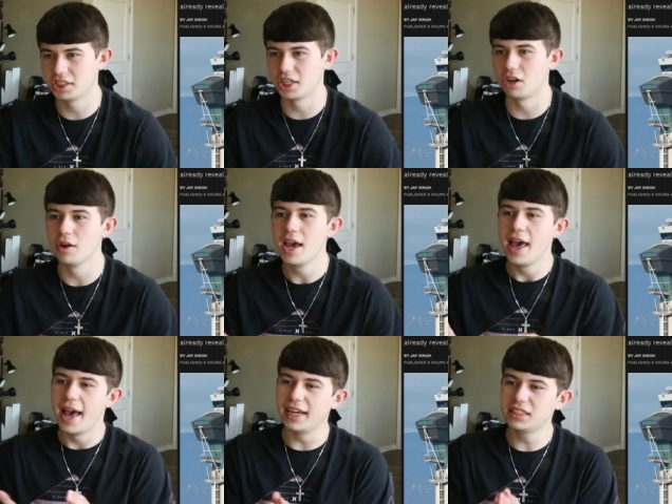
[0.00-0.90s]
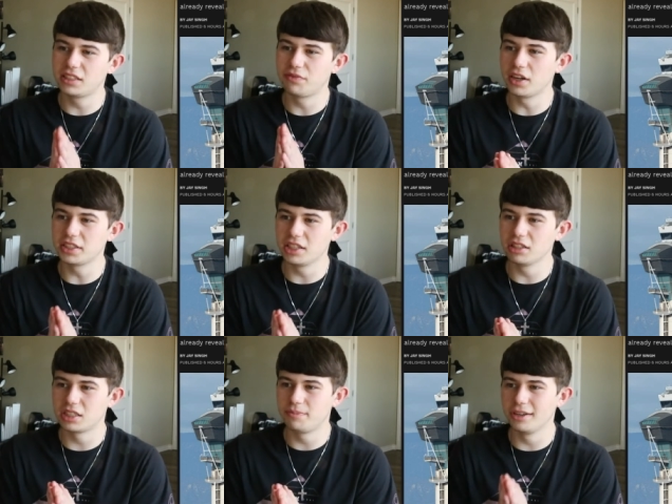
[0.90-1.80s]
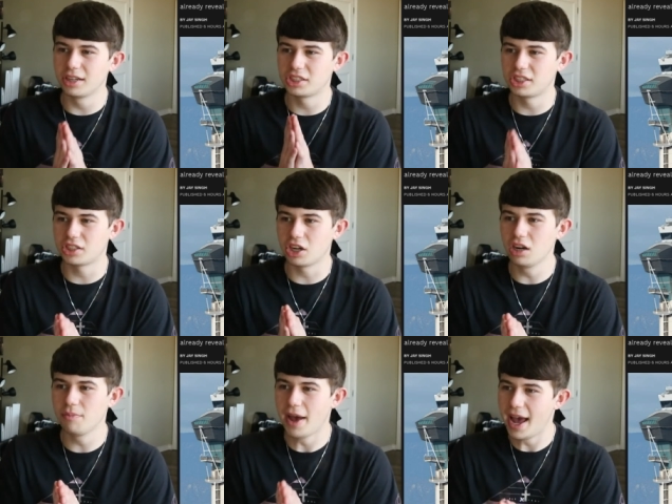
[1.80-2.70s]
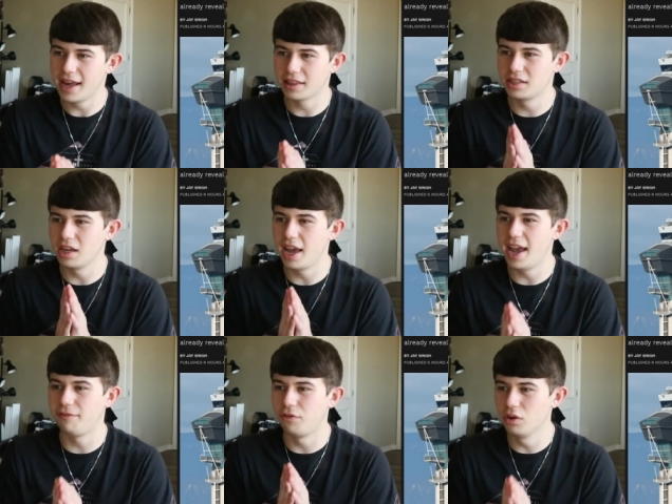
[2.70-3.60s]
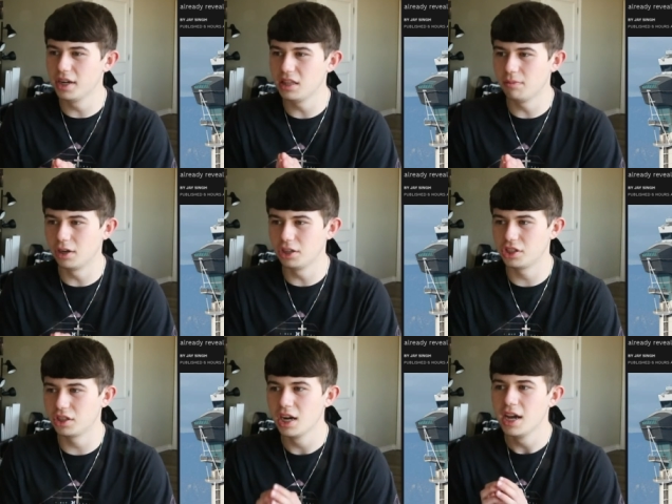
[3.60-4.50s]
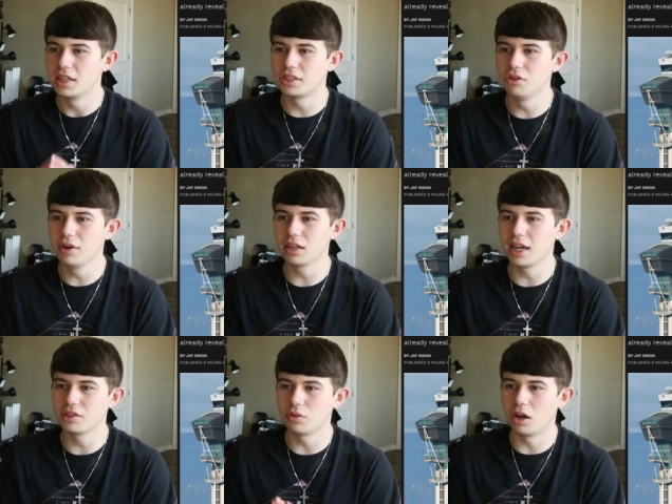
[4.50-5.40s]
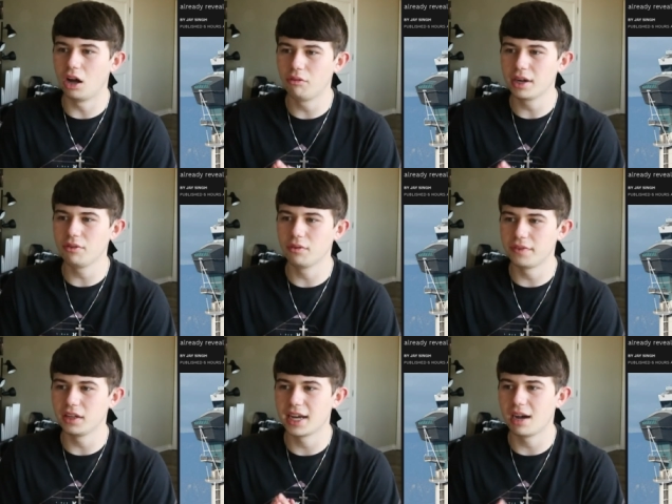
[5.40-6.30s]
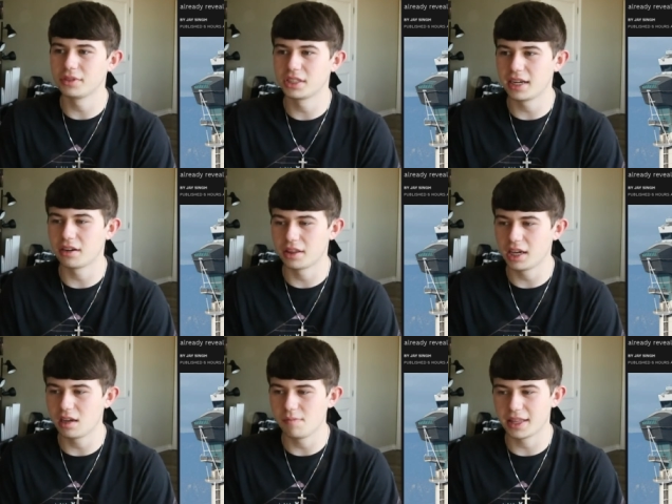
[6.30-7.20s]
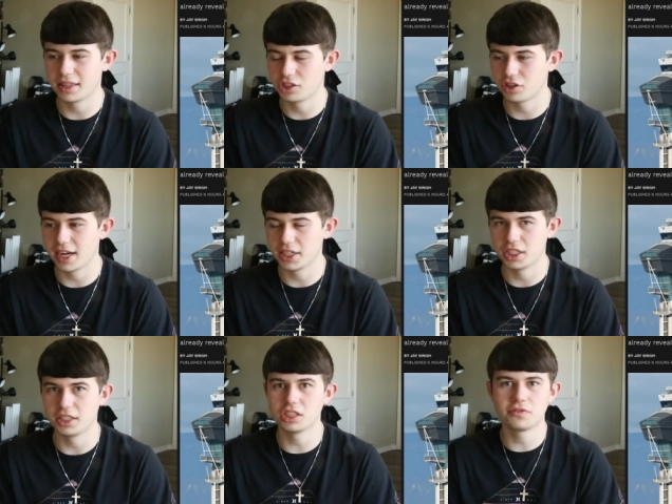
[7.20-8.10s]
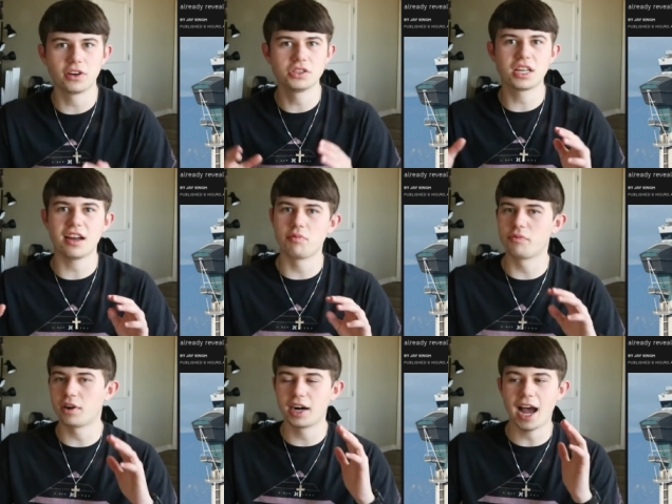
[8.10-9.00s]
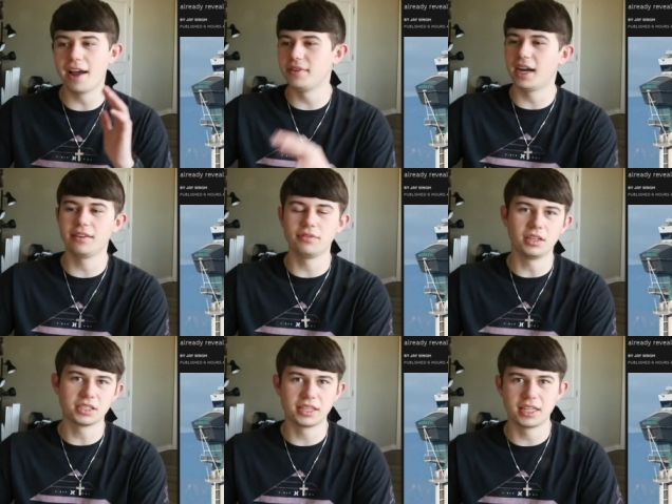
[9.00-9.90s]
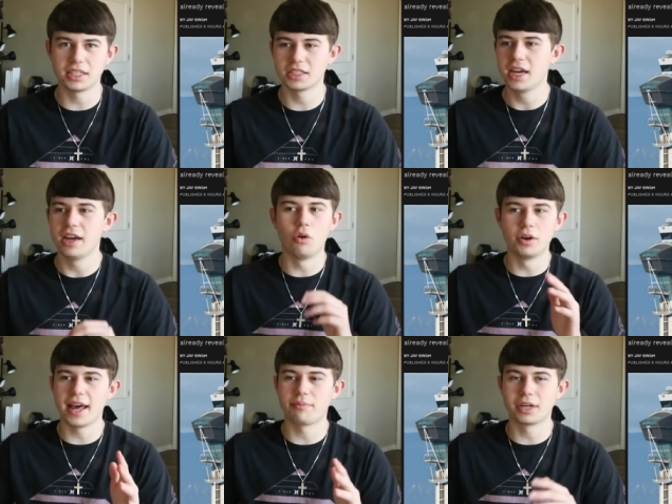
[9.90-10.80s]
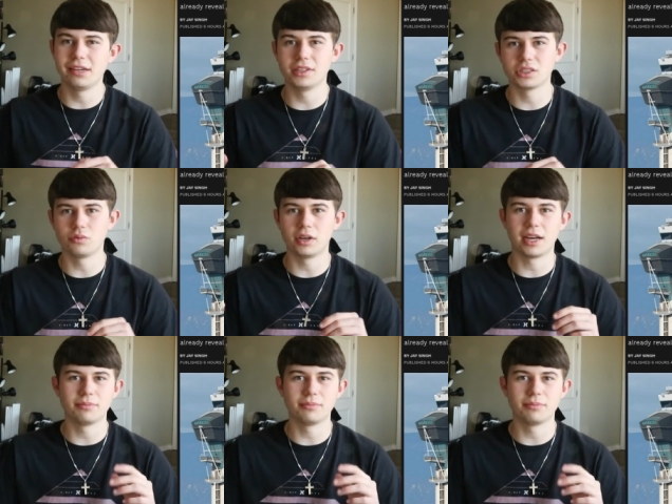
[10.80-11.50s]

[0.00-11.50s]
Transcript: So as Frontier and Spirit chart a path forward in the merger, the two airlines will already reveal how much they are thinking about the strategy. And just first off, before, I've not even looked at this or that previous one.